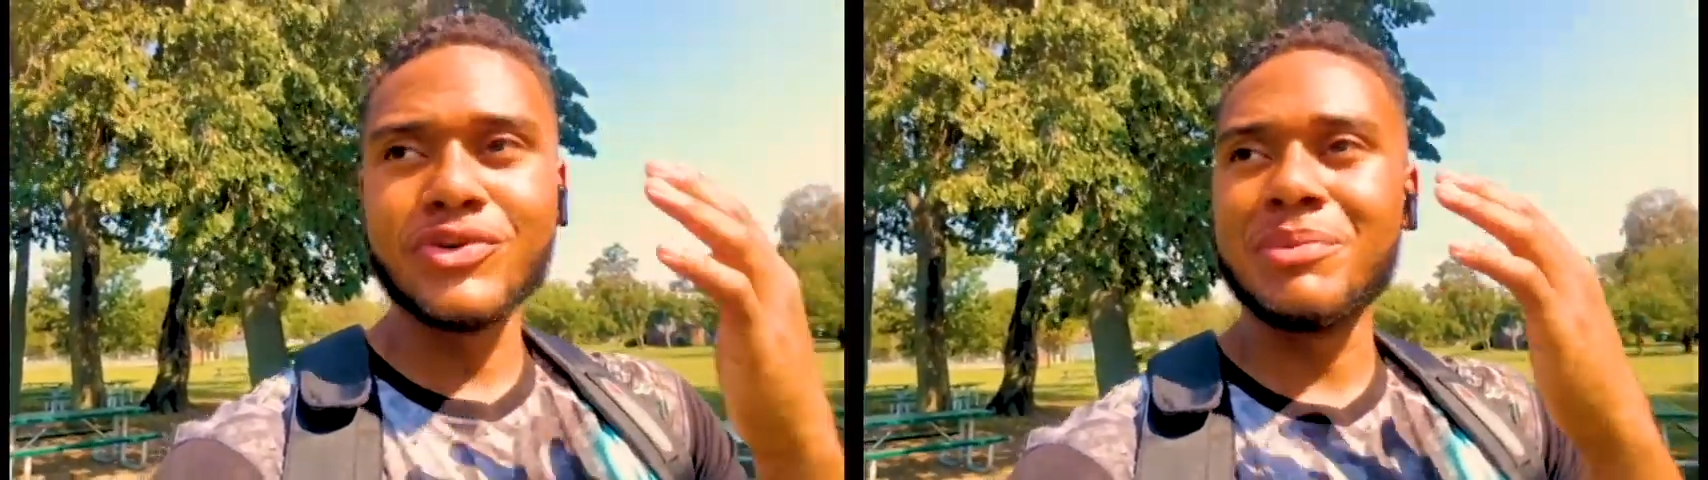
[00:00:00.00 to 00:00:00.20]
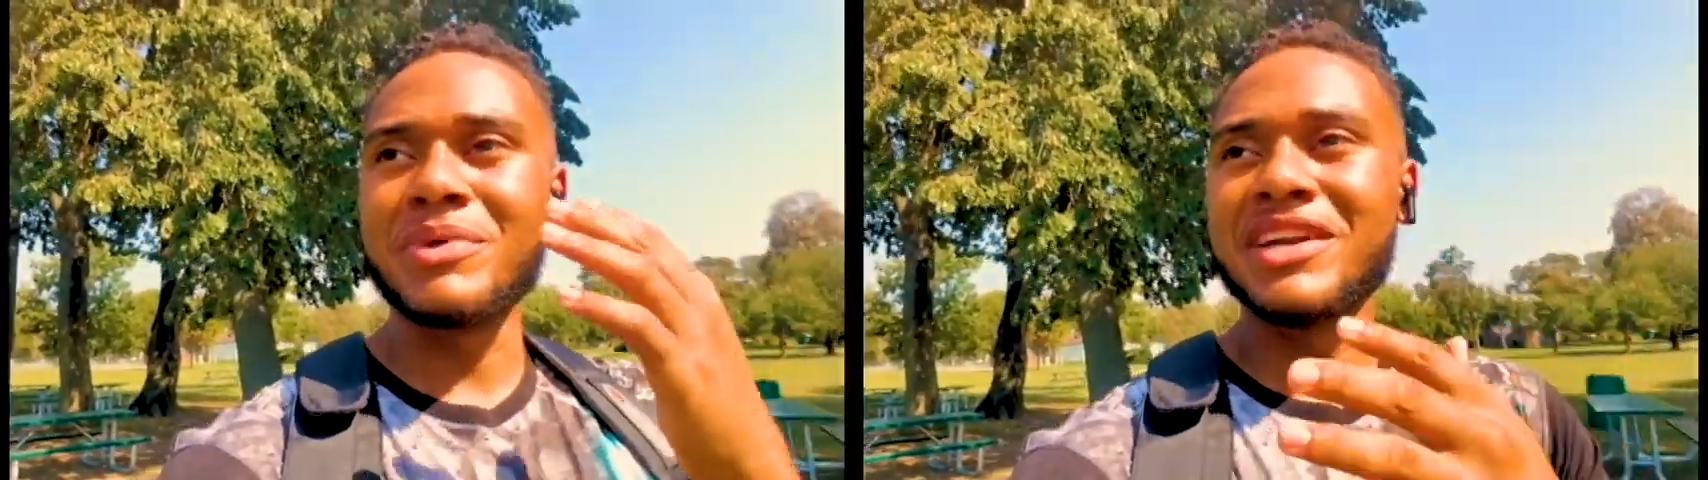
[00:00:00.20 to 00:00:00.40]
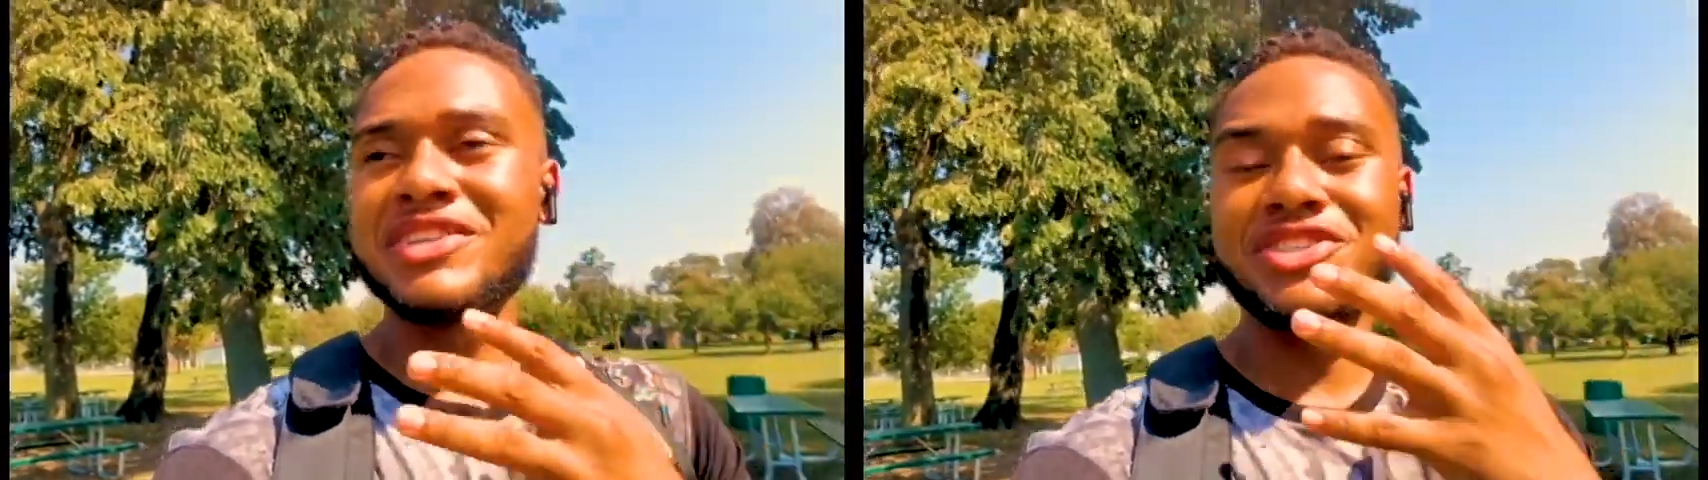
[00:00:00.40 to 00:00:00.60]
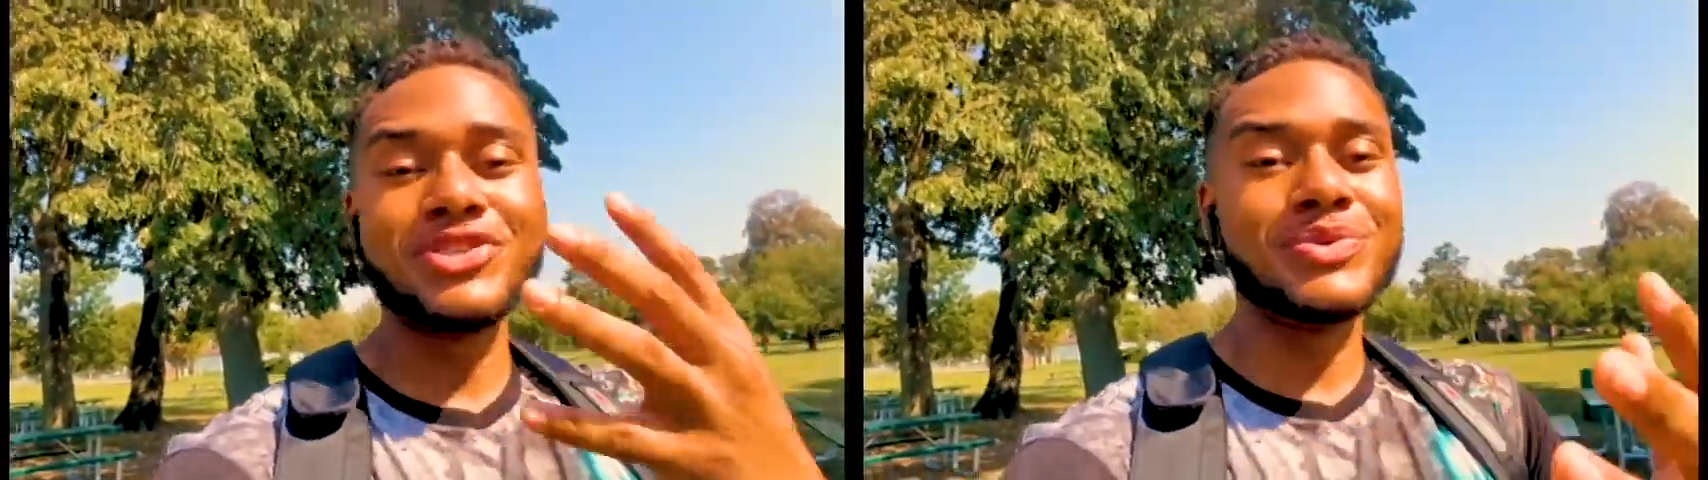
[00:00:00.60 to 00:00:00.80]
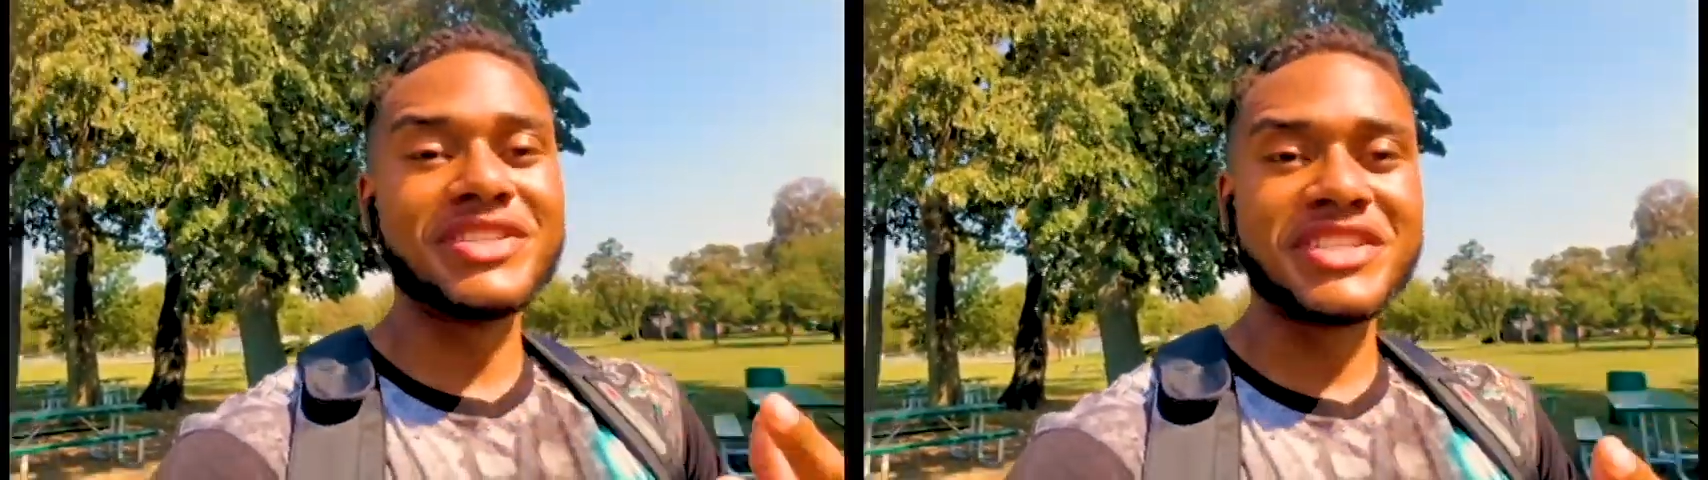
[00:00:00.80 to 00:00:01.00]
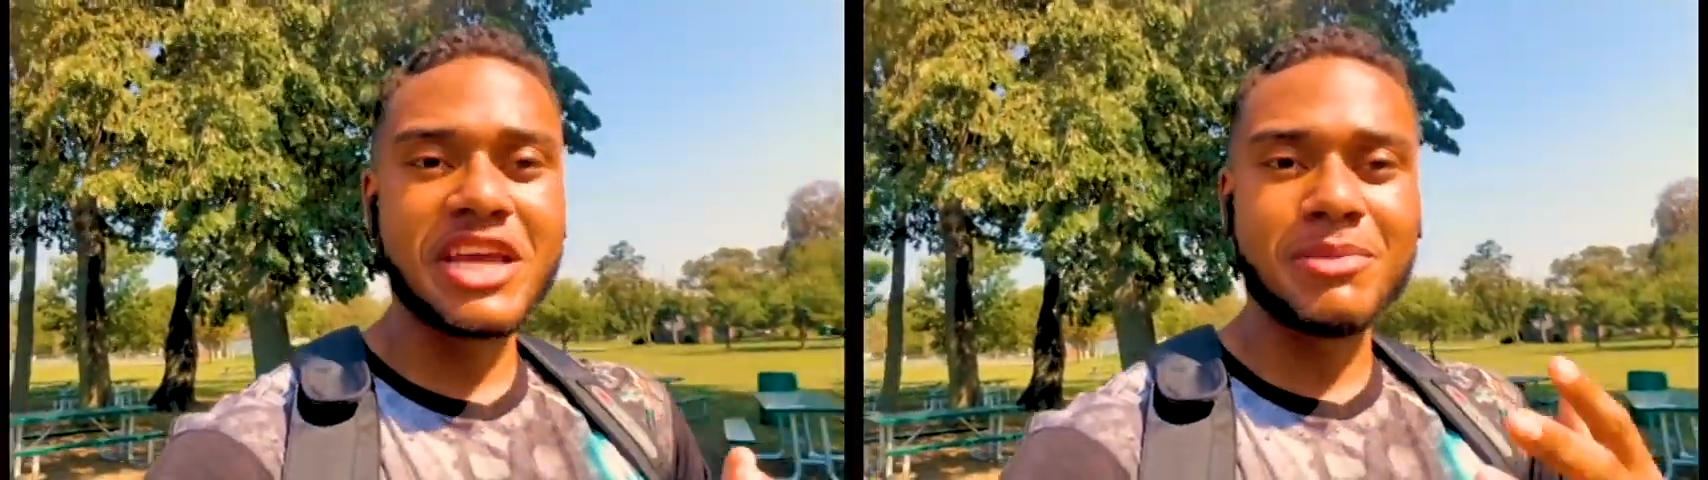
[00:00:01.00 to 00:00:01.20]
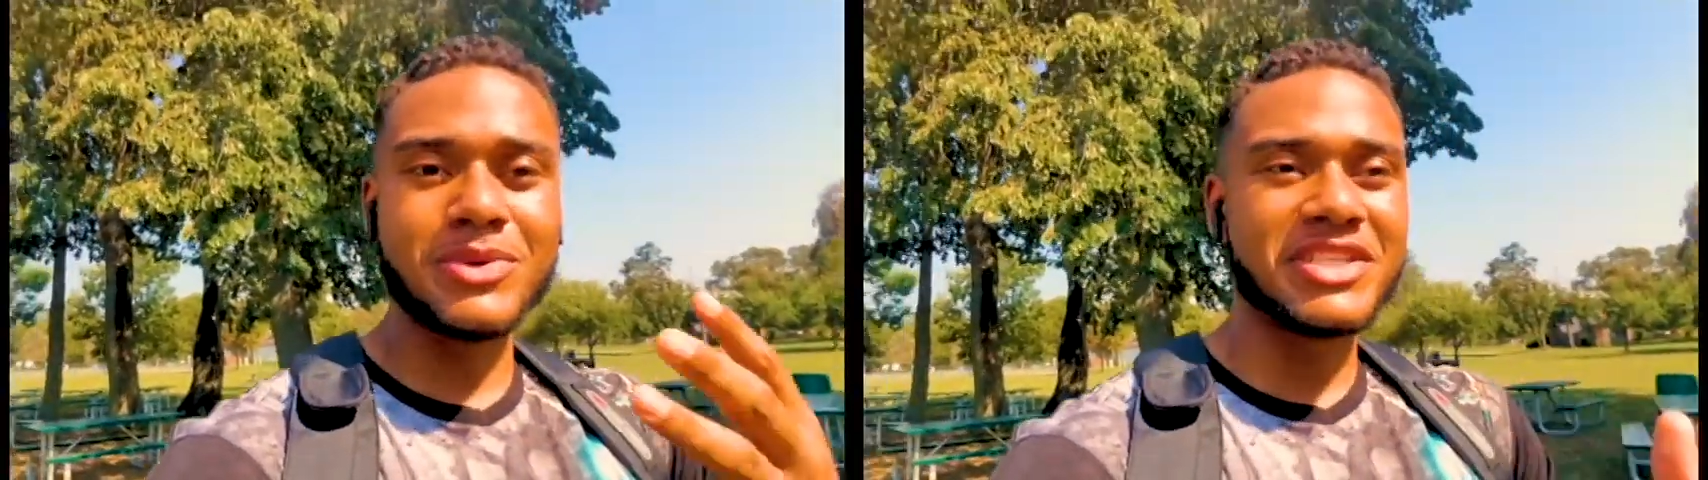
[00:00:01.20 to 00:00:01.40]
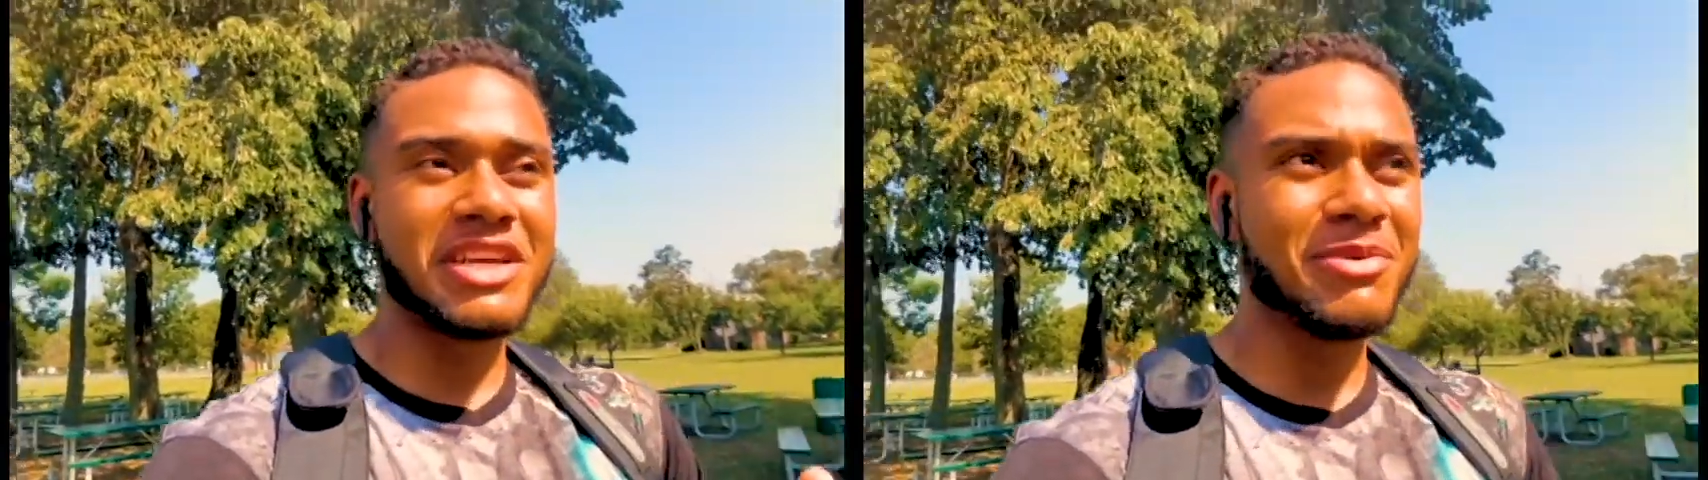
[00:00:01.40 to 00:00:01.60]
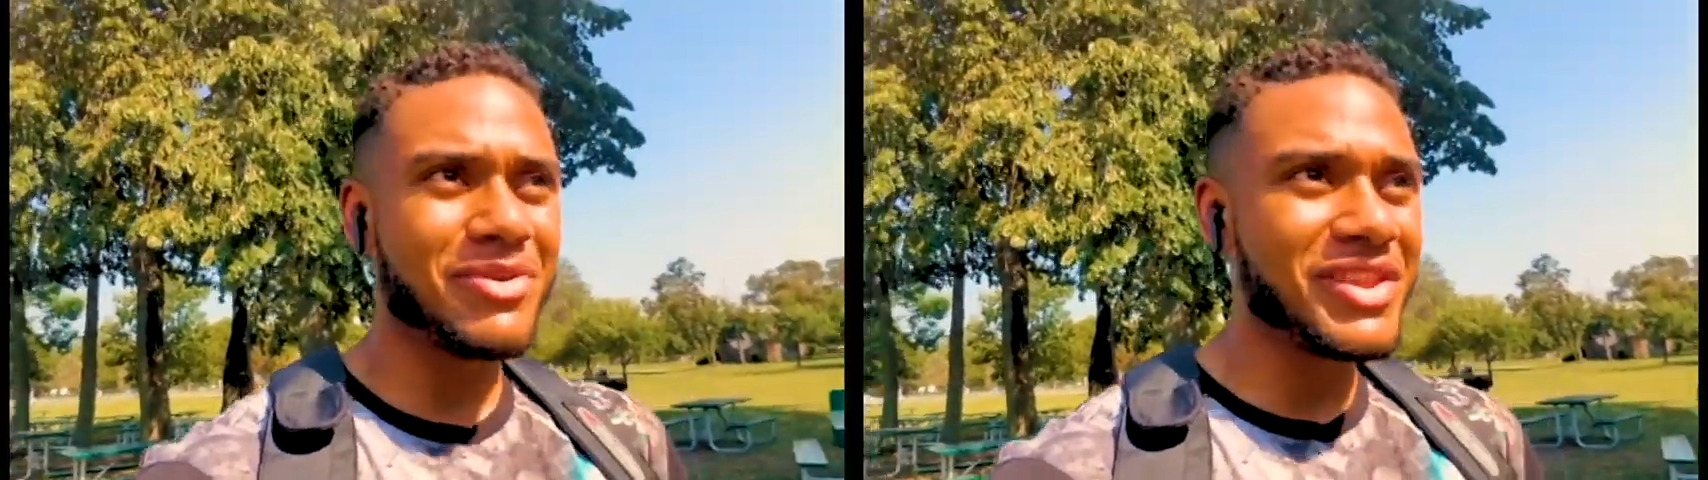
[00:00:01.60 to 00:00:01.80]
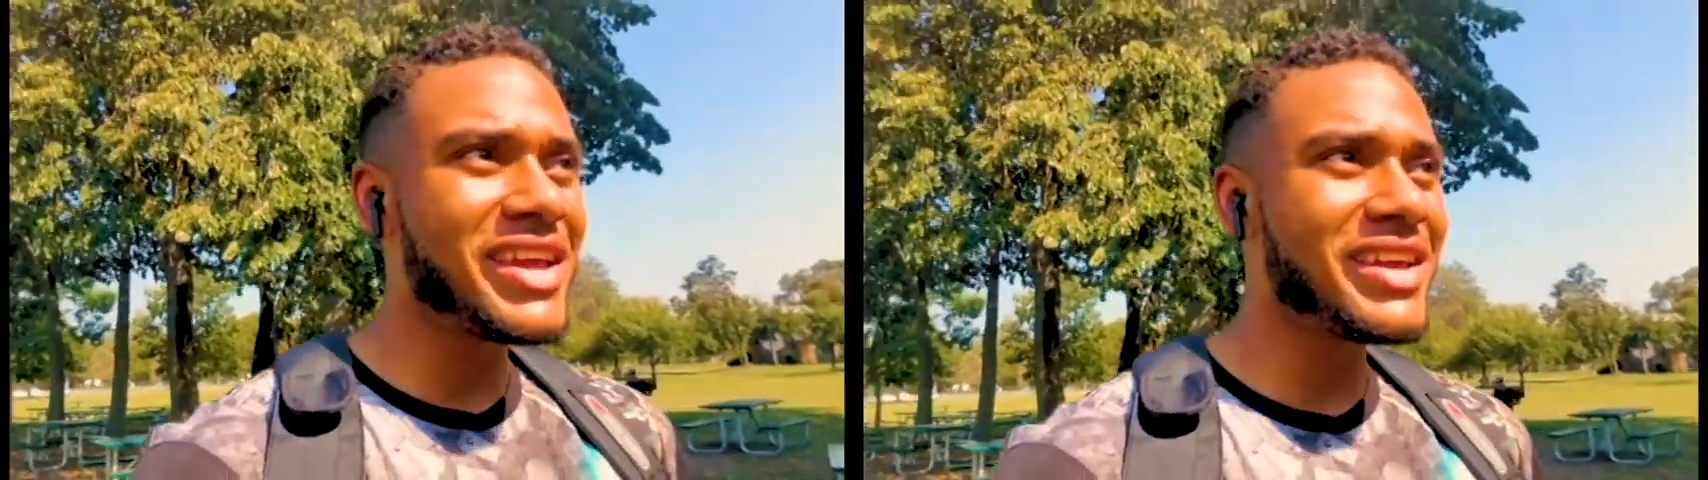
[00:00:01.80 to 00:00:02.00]
I'm kind of just doing the same old
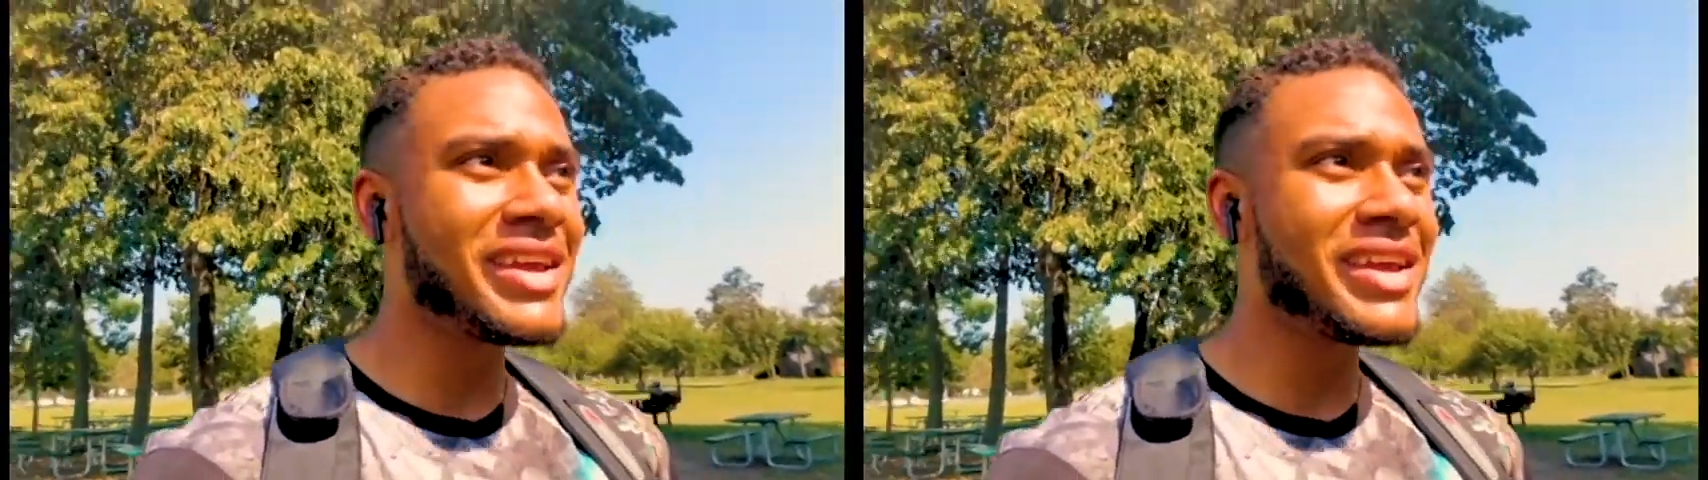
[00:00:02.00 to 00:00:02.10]
thing,